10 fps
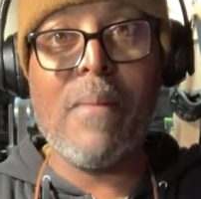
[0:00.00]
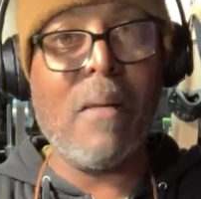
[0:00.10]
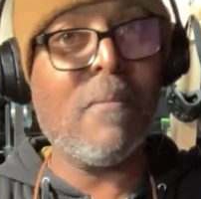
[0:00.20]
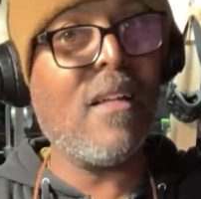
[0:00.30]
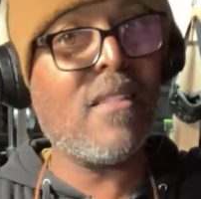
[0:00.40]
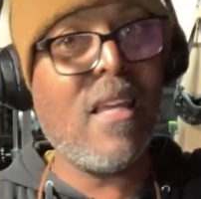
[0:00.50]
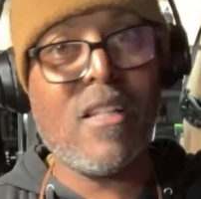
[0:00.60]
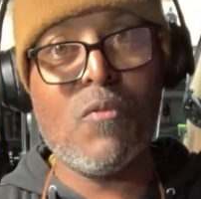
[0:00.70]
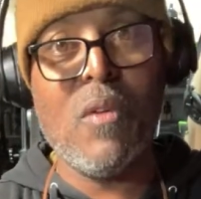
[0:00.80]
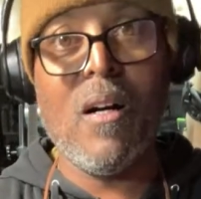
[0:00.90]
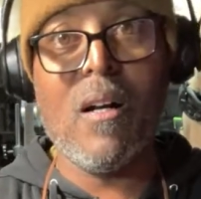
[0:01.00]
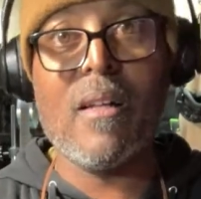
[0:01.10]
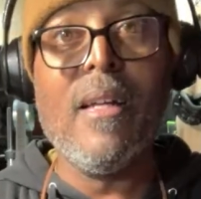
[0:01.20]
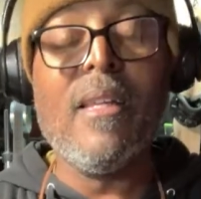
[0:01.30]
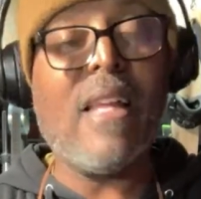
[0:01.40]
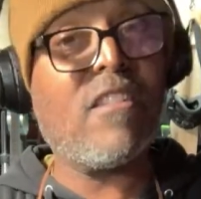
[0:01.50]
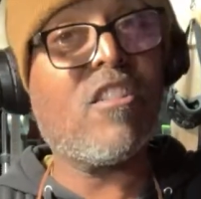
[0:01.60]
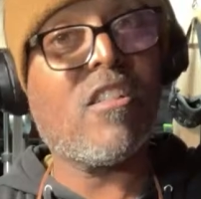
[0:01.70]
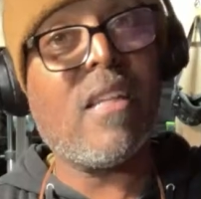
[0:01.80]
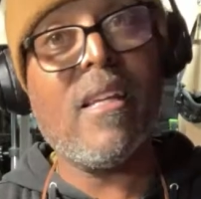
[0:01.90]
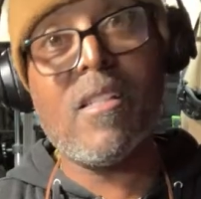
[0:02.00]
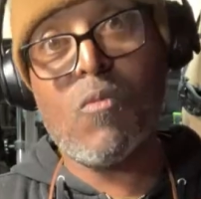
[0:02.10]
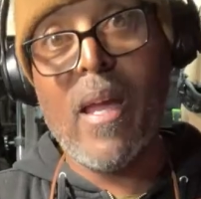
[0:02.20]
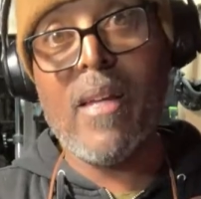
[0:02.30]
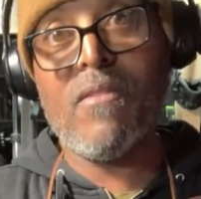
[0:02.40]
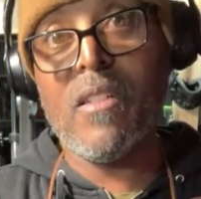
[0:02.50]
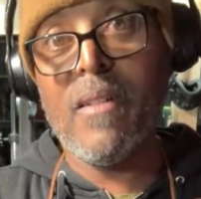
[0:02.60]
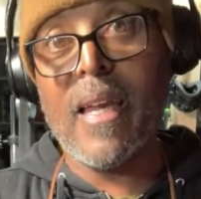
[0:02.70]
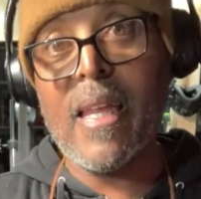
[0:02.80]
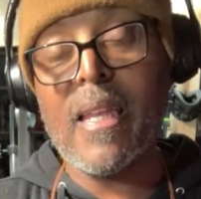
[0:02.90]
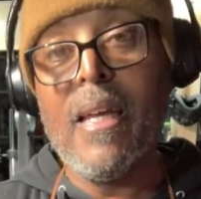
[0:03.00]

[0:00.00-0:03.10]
And I'm not saying it's wrong. That's just his way of doing it.